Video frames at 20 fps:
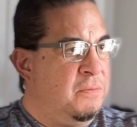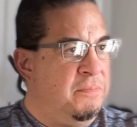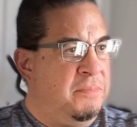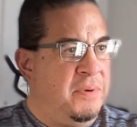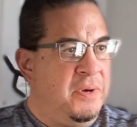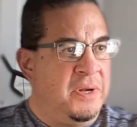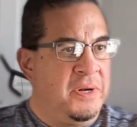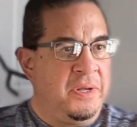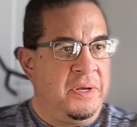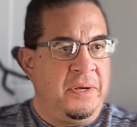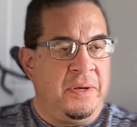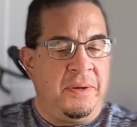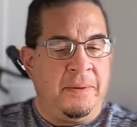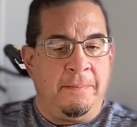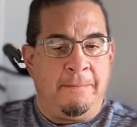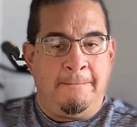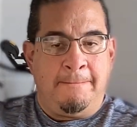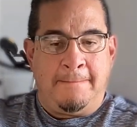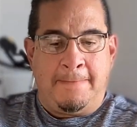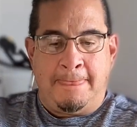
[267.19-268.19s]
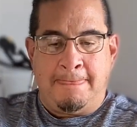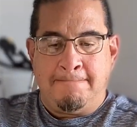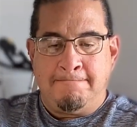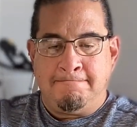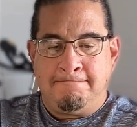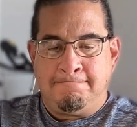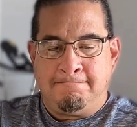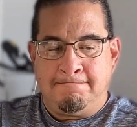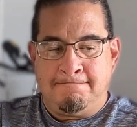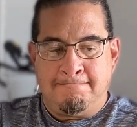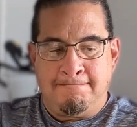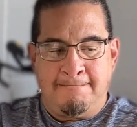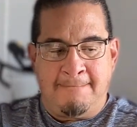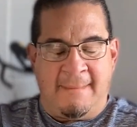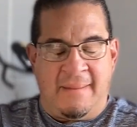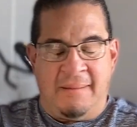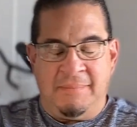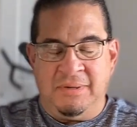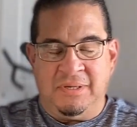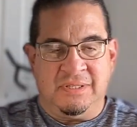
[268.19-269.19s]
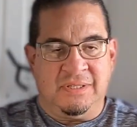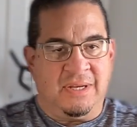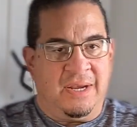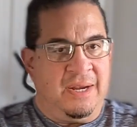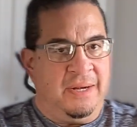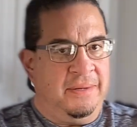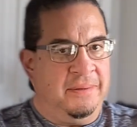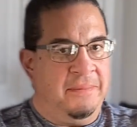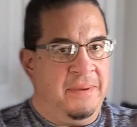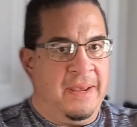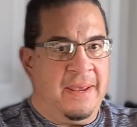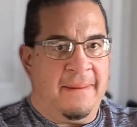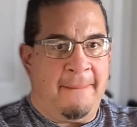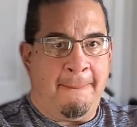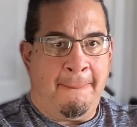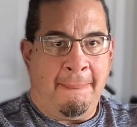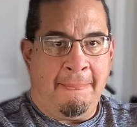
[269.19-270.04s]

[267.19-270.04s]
But I'm excited, man.